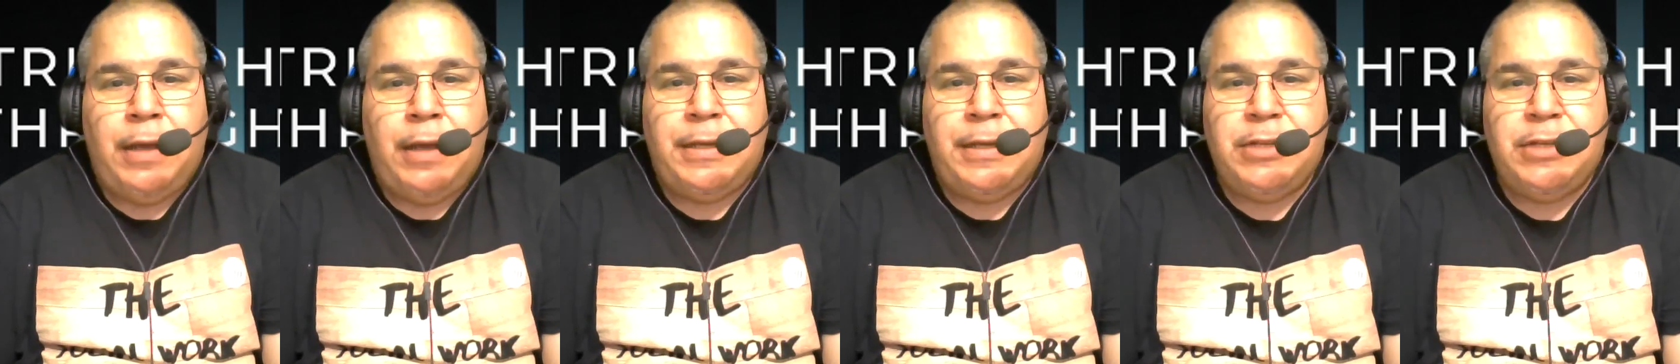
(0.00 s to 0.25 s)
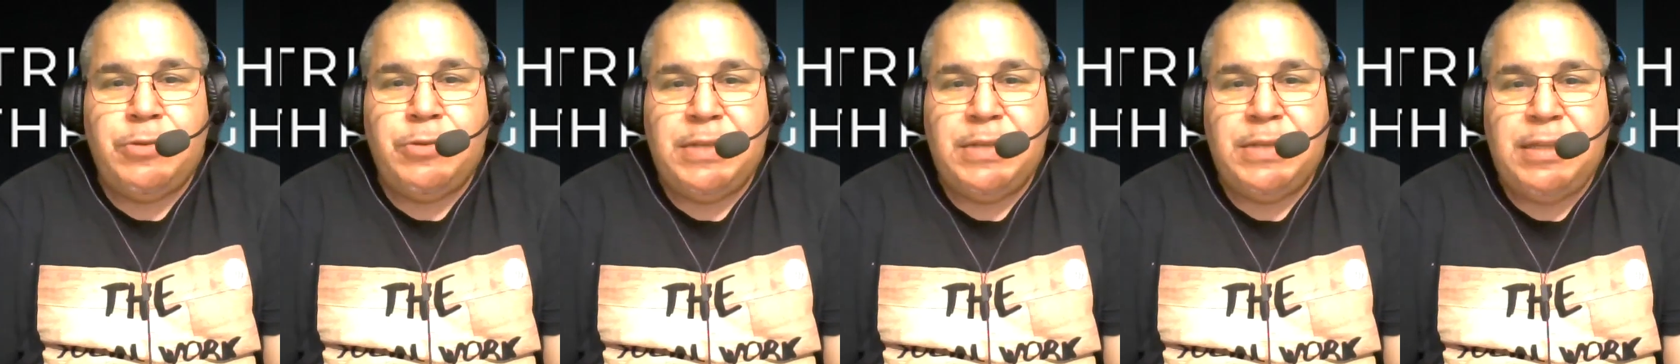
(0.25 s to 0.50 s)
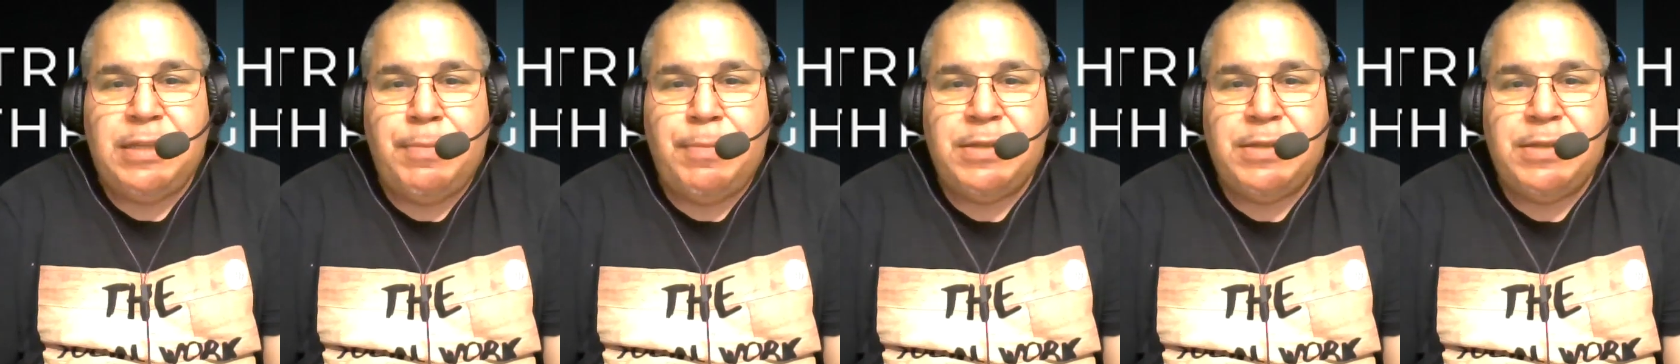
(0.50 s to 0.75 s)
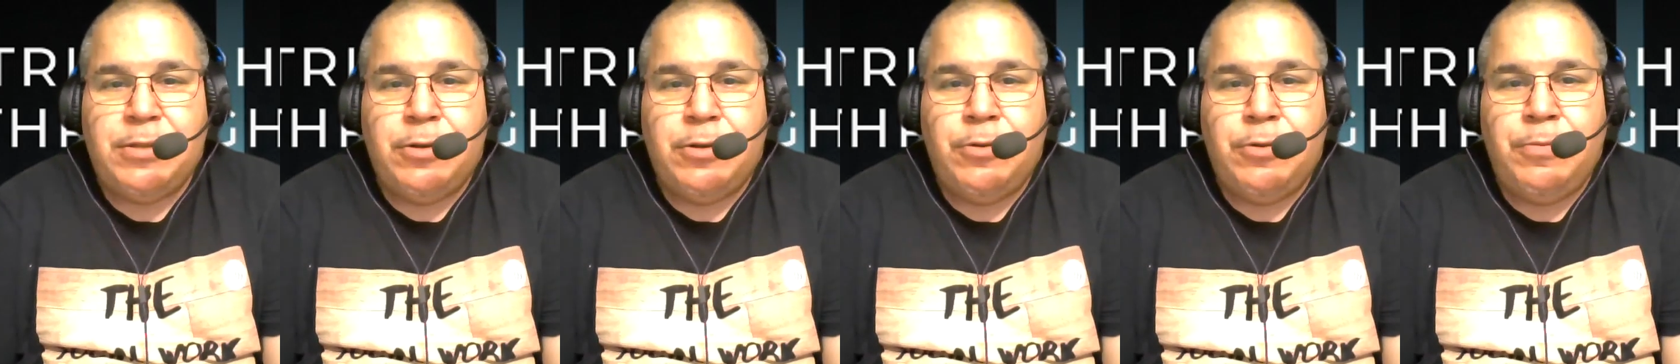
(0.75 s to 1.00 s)
this week's
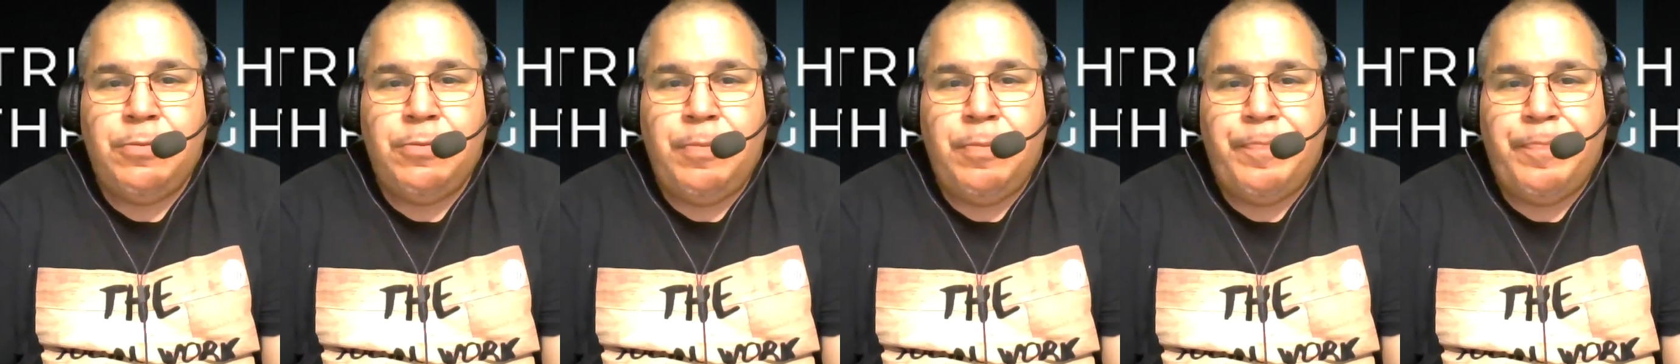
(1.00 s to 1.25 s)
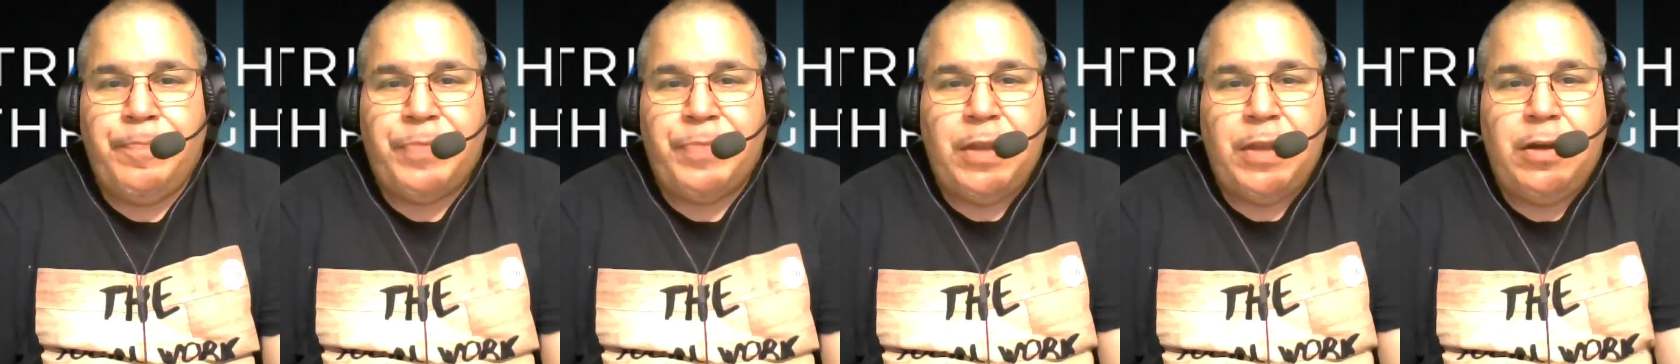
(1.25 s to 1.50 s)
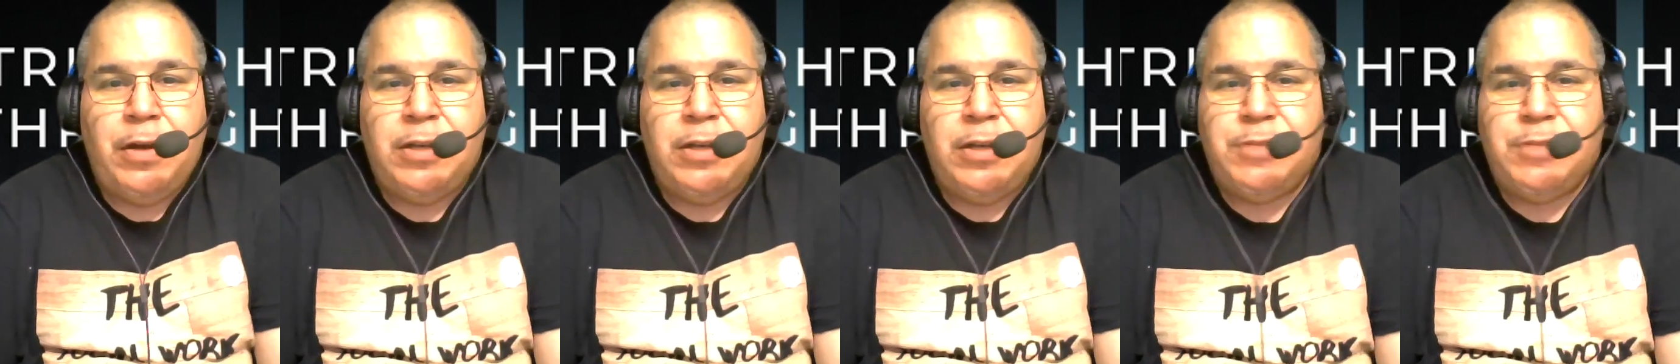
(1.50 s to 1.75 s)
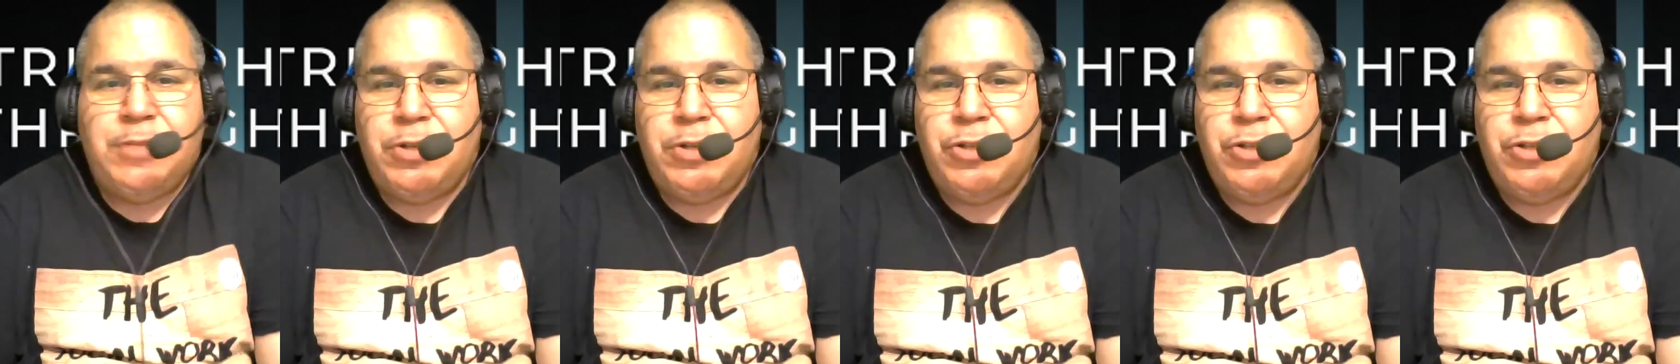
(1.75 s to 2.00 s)
episode
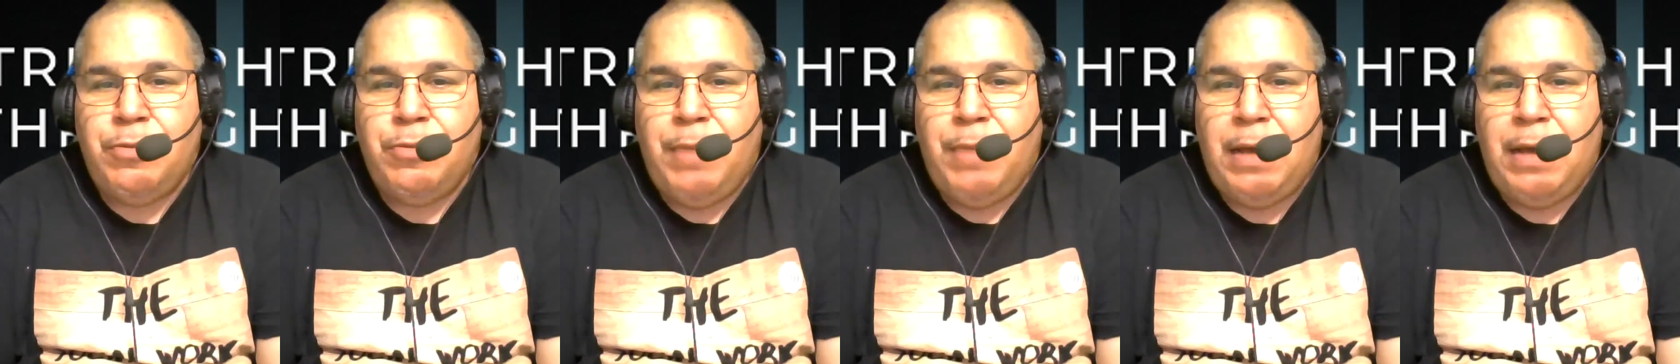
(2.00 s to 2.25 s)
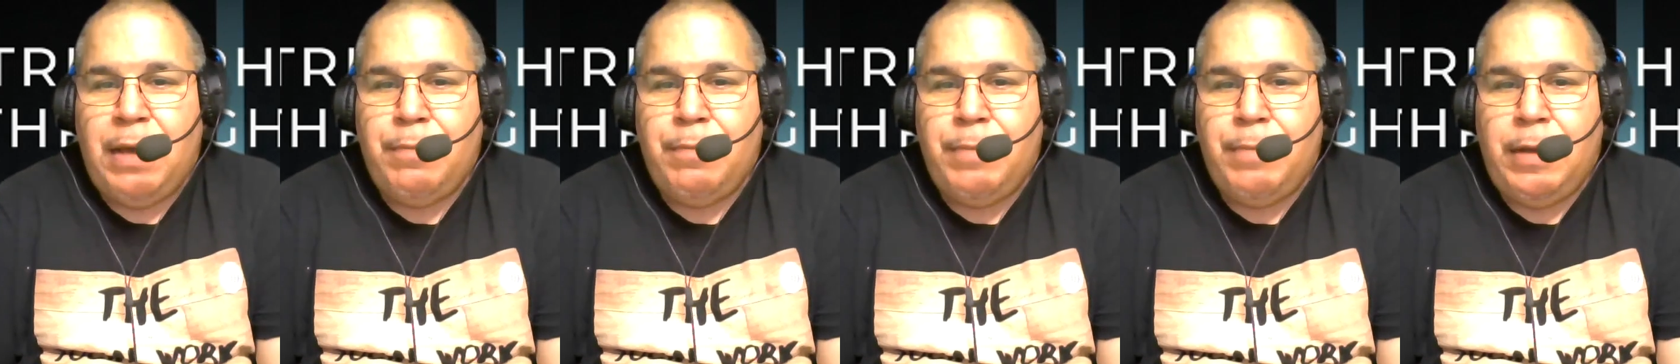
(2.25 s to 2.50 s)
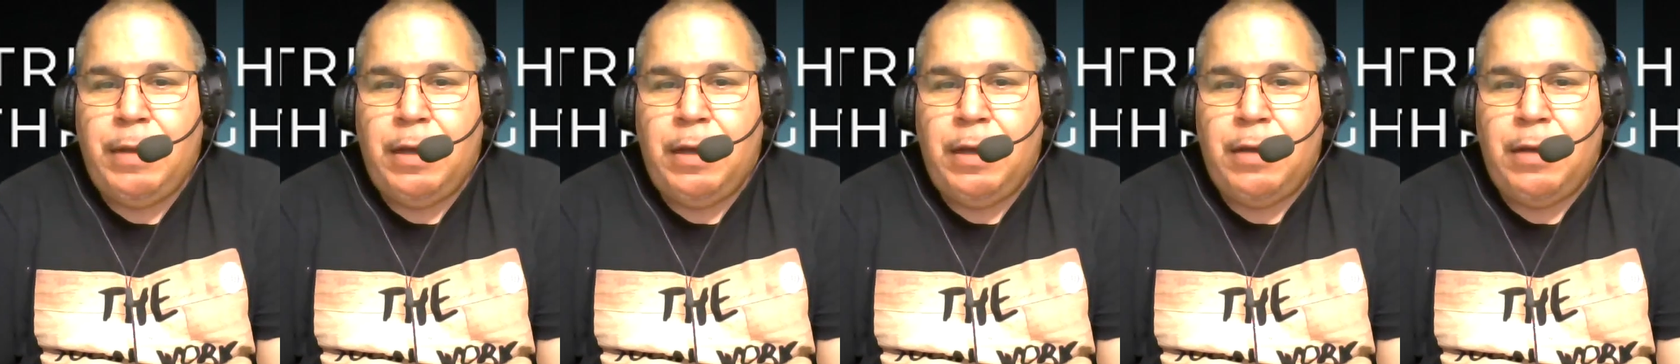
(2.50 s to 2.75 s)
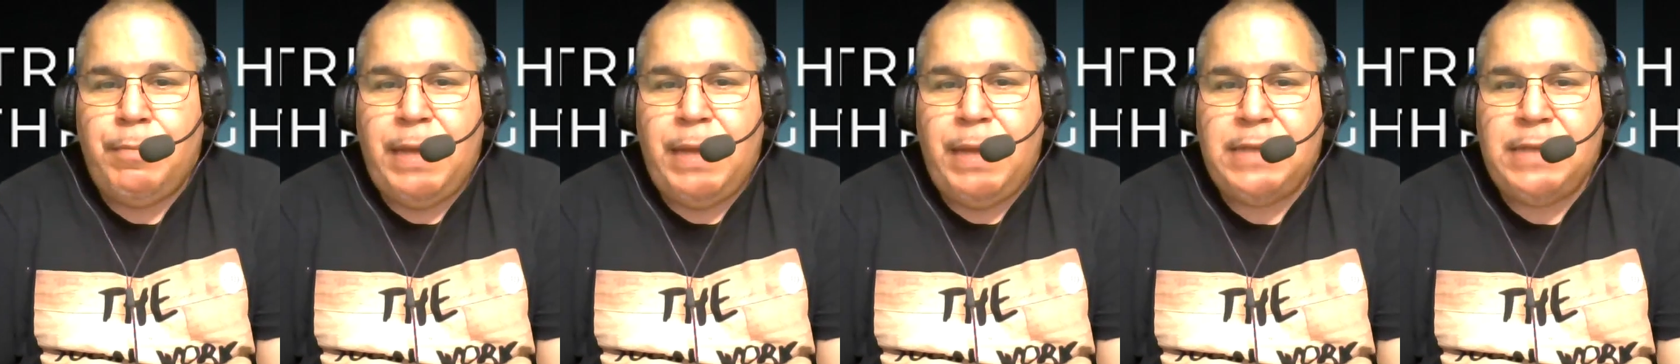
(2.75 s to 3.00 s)
is brought to you by
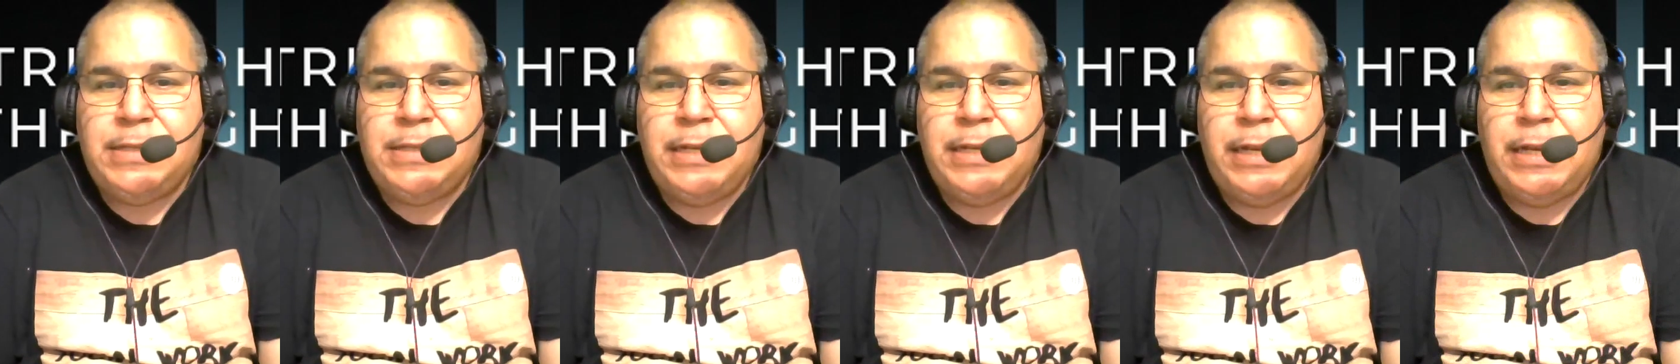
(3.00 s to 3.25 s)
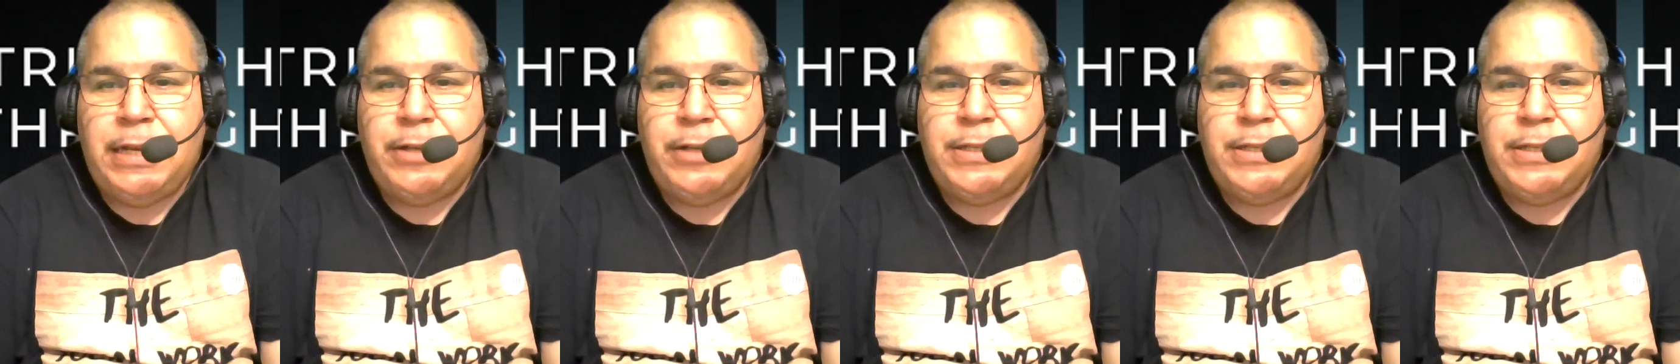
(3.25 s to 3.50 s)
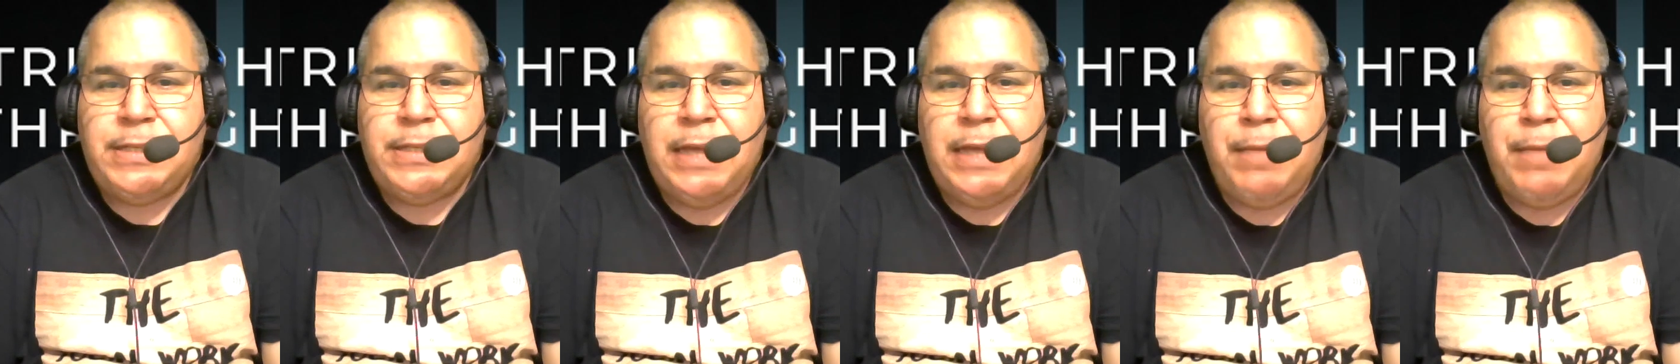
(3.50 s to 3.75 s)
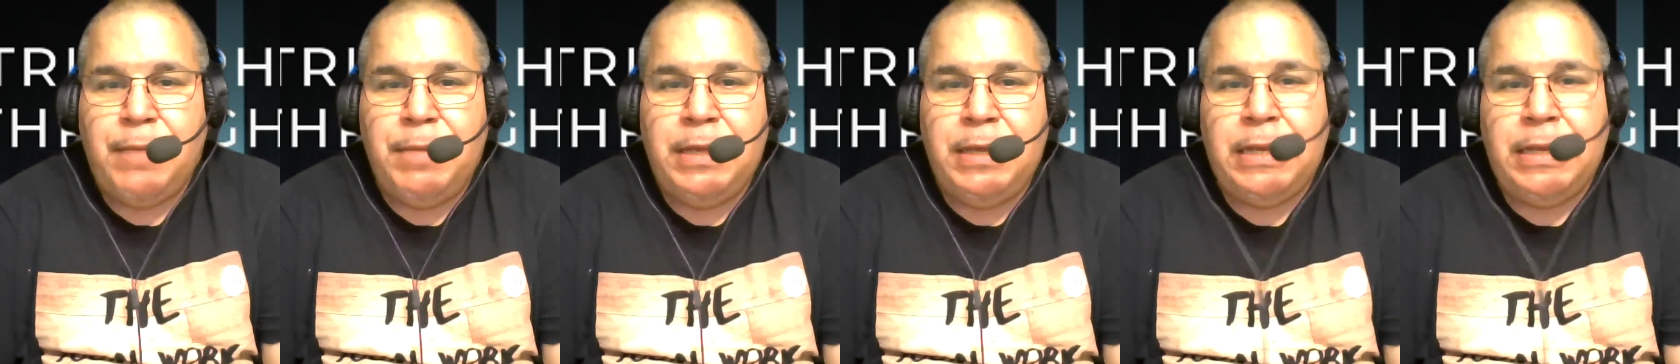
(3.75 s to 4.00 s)
Bass City
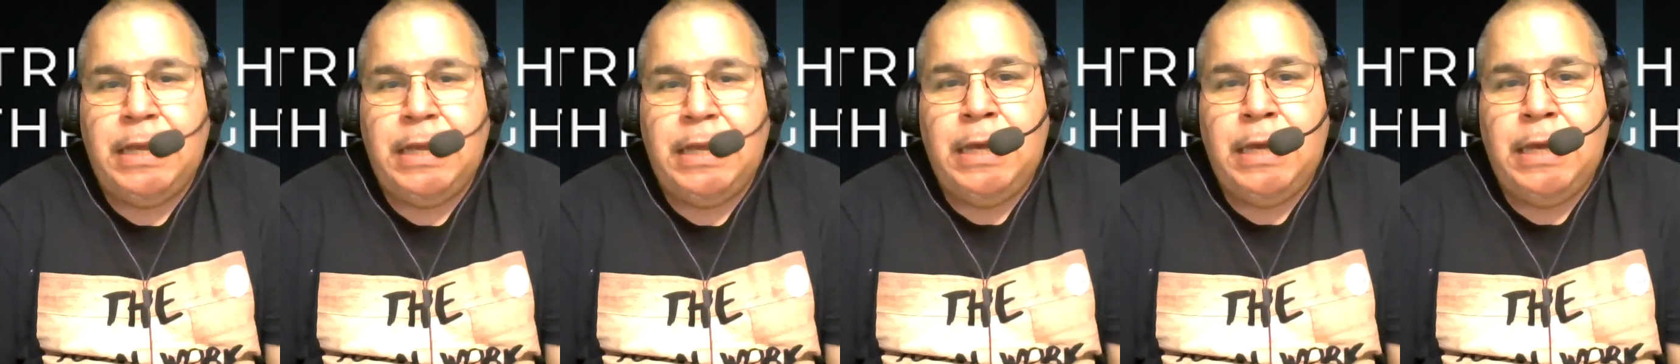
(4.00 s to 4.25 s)
Entertainment.